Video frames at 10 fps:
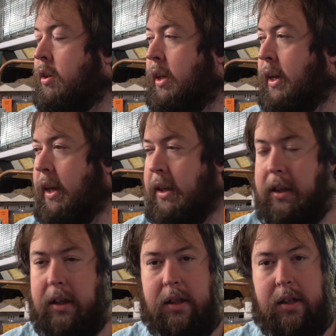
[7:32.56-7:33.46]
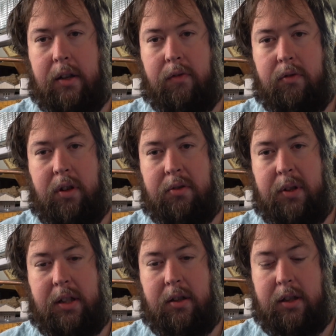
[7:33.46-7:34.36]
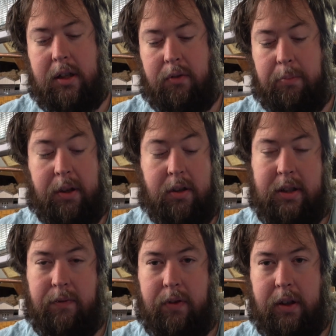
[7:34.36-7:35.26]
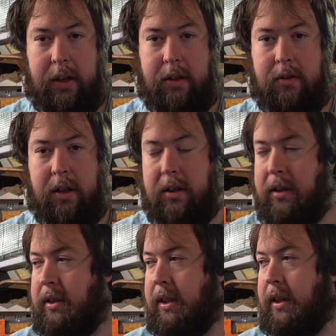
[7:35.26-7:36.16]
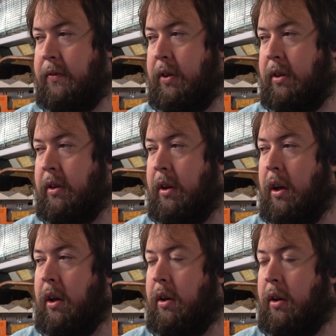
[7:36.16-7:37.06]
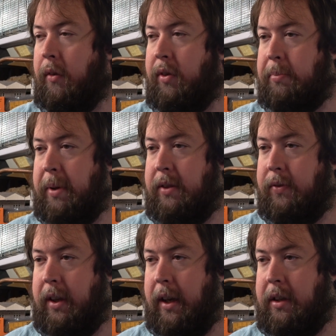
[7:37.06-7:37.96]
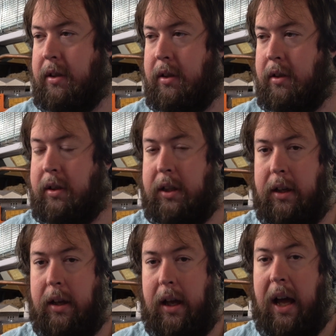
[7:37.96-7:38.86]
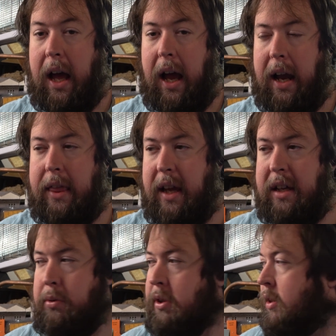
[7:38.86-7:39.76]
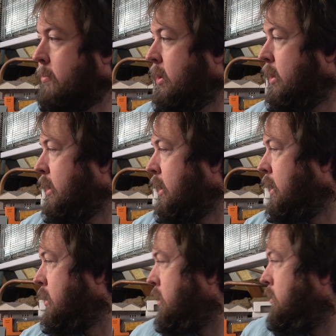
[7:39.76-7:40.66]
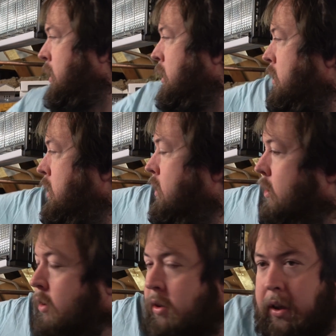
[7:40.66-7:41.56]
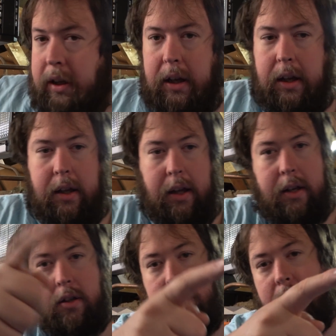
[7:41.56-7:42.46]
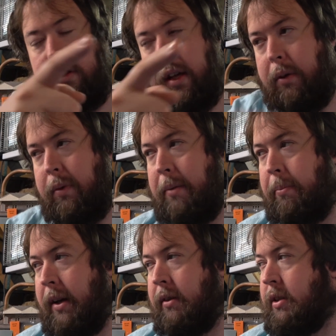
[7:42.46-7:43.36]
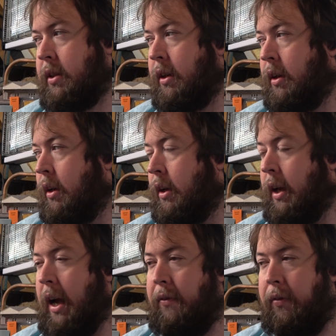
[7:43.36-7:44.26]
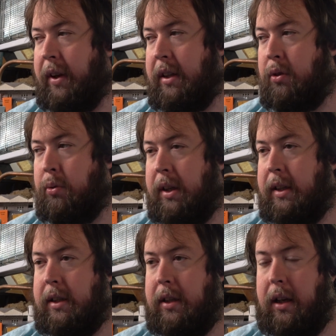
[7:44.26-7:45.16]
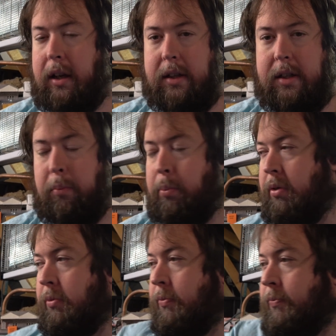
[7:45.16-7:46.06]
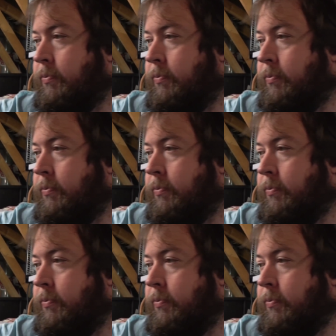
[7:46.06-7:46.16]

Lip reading: you can actually design for roadways yourself, because in the instructions it gives you all the specifications. And that's what I'm looking at doing along here and along there, whereabout everything's quite simple.